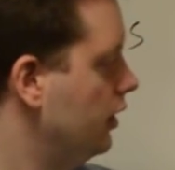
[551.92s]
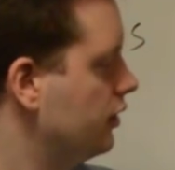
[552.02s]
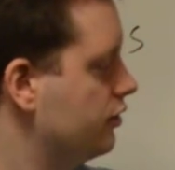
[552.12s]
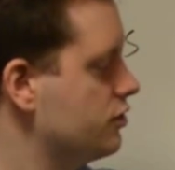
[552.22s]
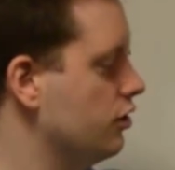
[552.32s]

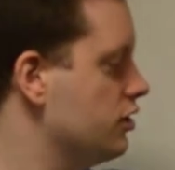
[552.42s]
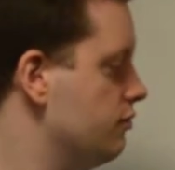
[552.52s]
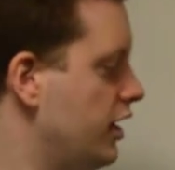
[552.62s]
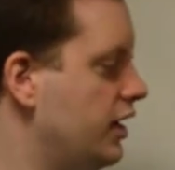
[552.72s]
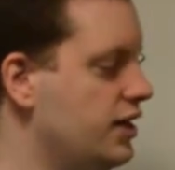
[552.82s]
So this is
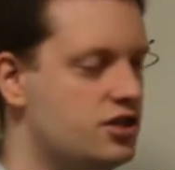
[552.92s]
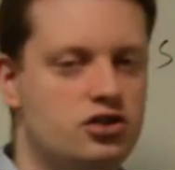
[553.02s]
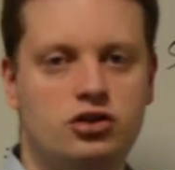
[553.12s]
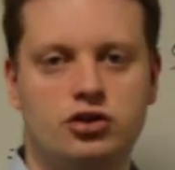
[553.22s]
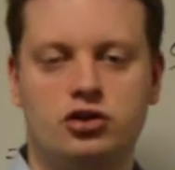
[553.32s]
my nice
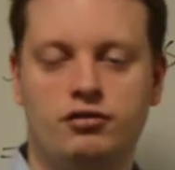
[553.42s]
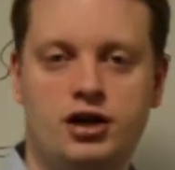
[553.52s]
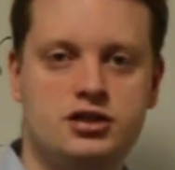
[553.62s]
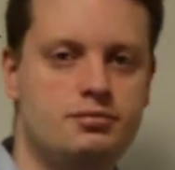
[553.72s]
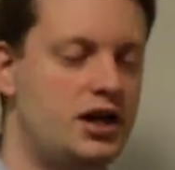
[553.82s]

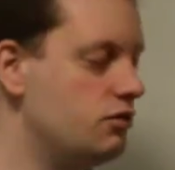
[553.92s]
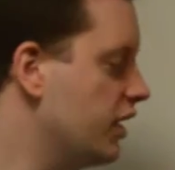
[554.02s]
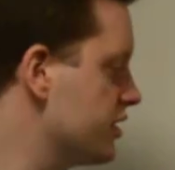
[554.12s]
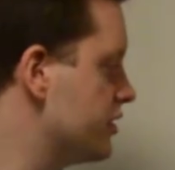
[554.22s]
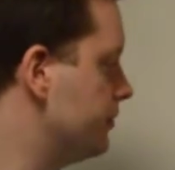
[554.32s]
covariance
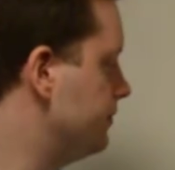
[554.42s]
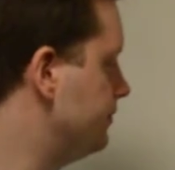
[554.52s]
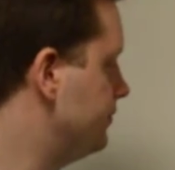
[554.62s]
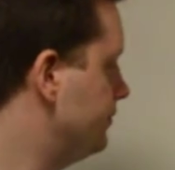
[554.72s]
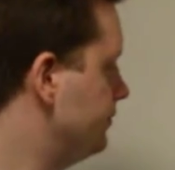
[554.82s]
matrix,
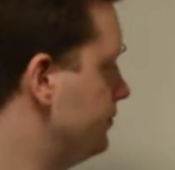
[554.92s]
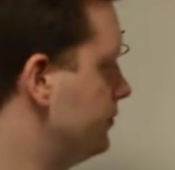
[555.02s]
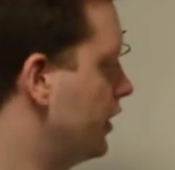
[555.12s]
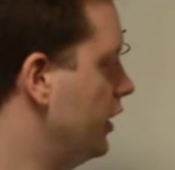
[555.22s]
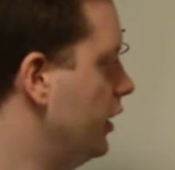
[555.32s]

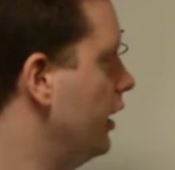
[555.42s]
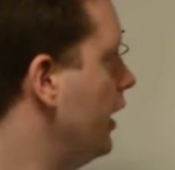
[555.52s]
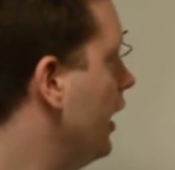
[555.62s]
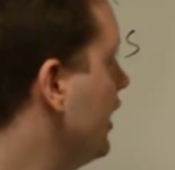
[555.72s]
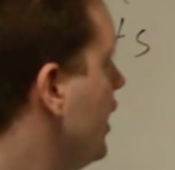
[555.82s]

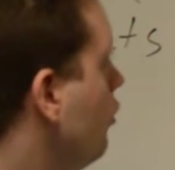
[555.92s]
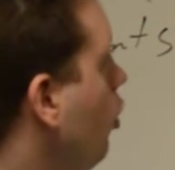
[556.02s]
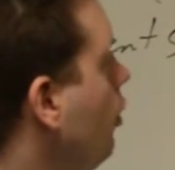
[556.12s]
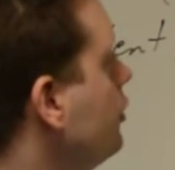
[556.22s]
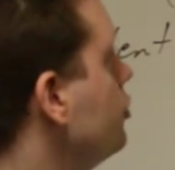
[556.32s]
and I have
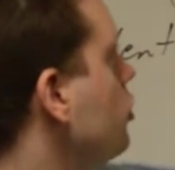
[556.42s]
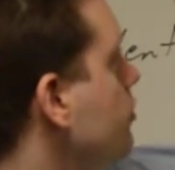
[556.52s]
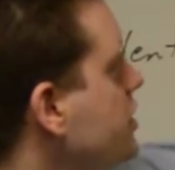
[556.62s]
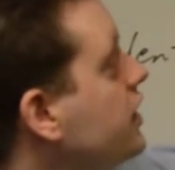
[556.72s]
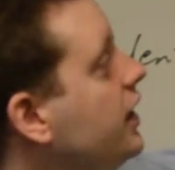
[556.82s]
all the
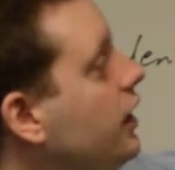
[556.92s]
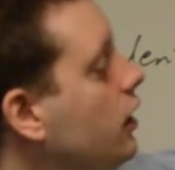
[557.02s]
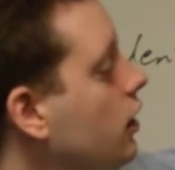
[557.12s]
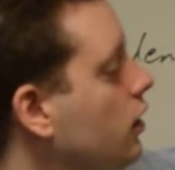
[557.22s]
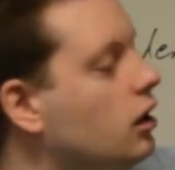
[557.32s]
terms in
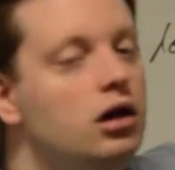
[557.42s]
here.